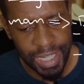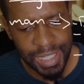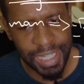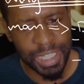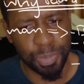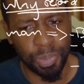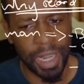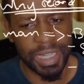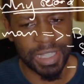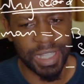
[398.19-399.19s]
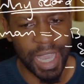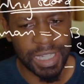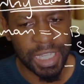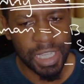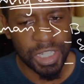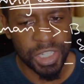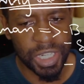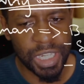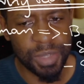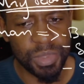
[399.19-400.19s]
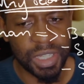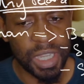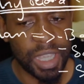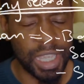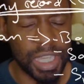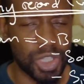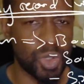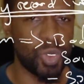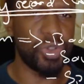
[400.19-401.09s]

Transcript: just explained that dreams as you